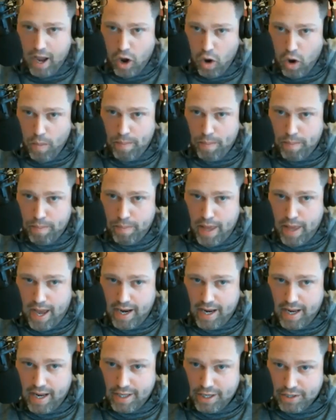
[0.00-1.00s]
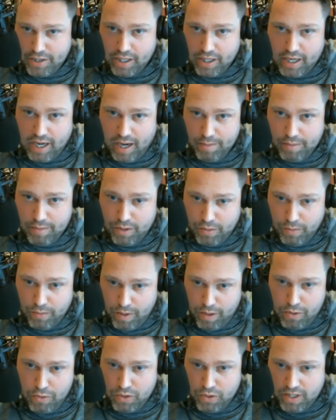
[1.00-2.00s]
hope that it doesn't come to
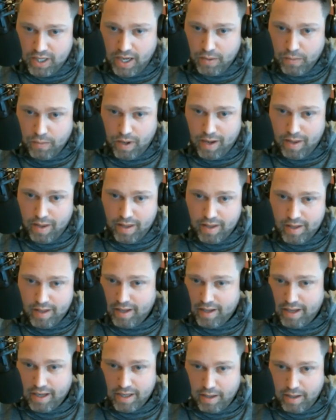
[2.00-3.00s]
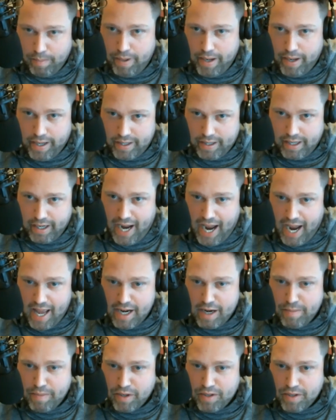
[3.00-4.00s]
what you said, where they get to pick the
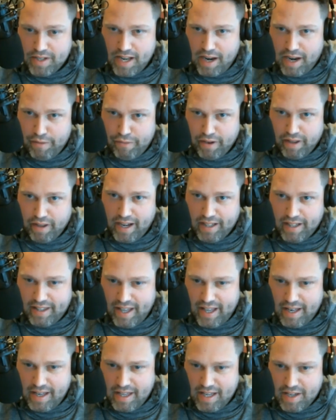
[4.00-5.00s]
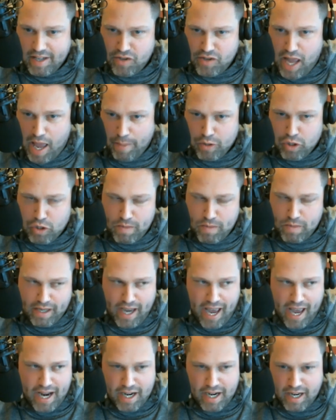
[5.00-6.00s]
candidate, because then I feel like then the establishment
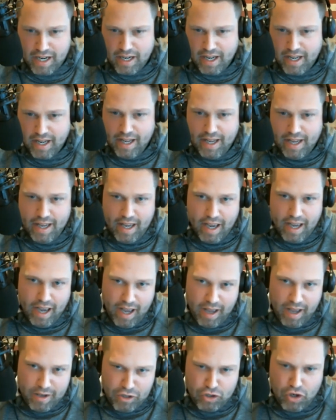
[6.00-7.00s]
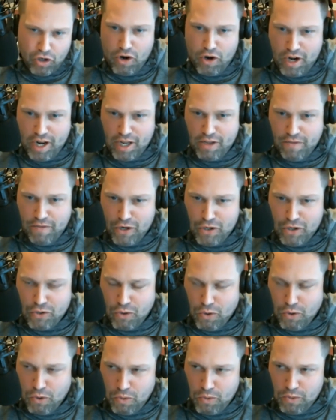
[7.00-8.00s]
candidate, a certain
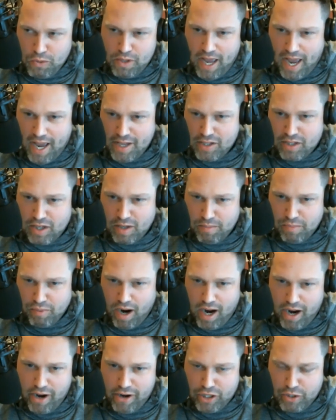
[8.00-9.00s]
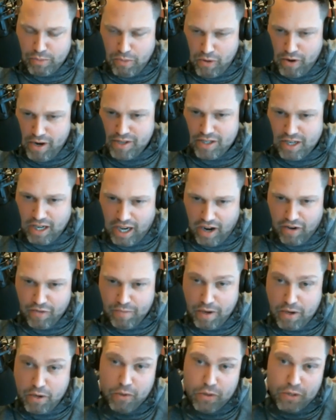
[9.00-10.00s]
individual who has some prior experience in
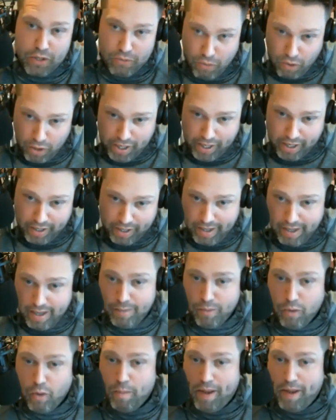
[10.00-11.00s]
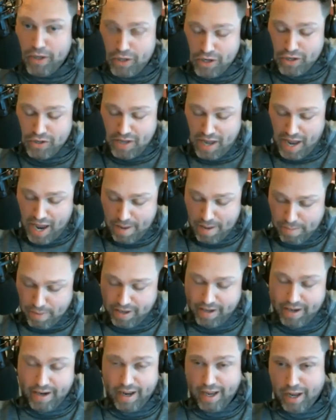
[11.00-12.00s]
government who is running, won't mention his name,
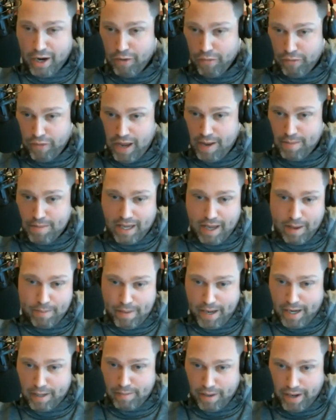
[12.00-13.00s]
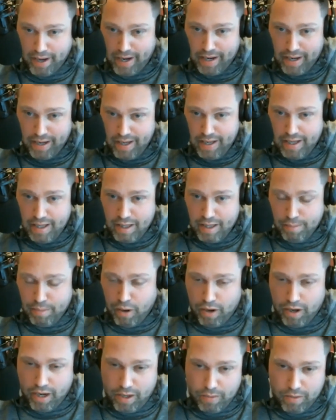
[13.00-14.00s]
but for him to get picked by the
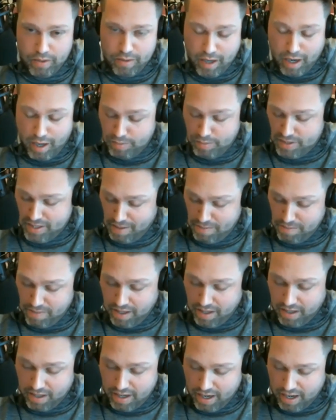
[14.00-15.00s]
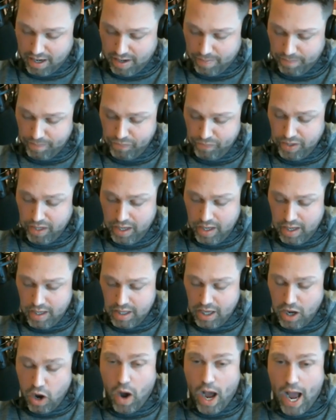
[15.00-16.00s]
party would upset me.
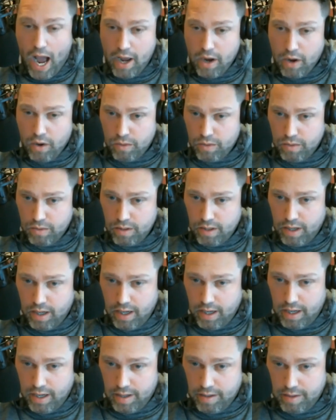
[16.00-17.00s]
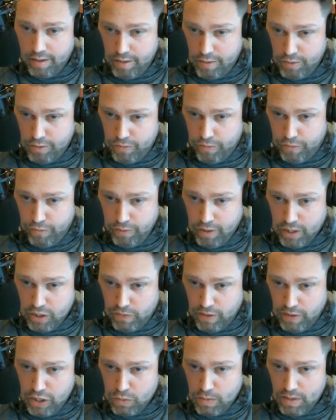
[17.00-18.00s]
The Ohio, let's
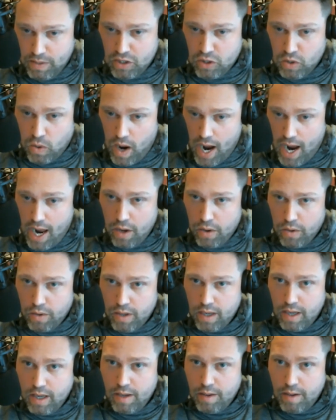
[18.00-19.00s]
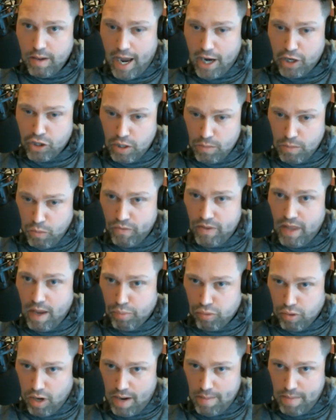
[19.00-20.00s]
finish with this. Ohio actually moved their
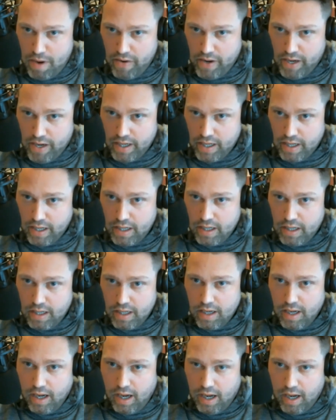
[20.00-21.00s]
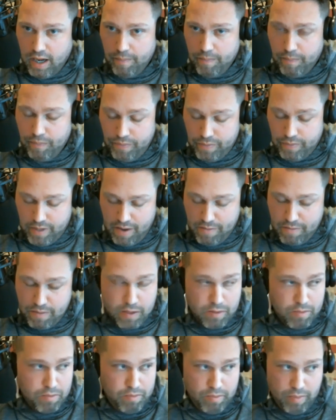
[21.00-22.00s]
primary. I
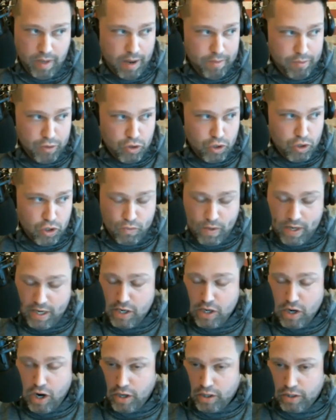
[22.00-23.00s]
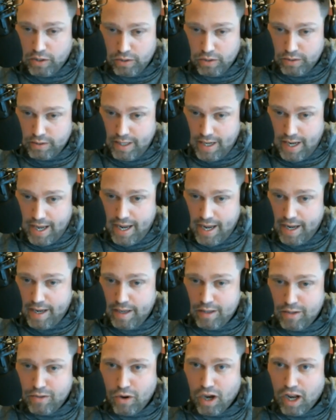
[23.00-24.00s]
was just reading an article today
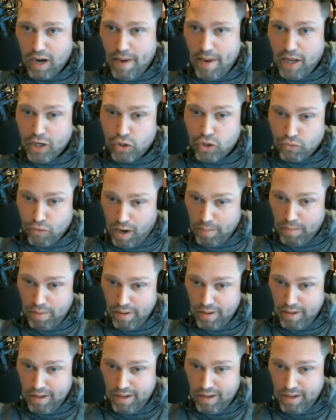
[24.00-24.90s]
talking about Trump